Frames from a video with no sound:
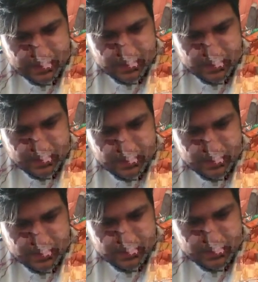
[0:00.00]

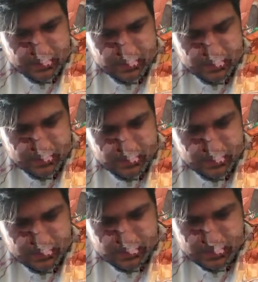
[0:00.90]
And
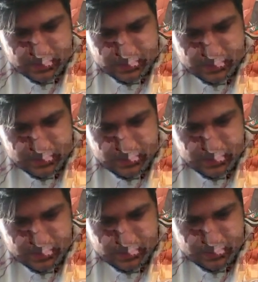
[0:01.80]
let's
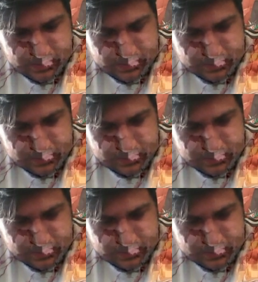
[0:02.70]
see.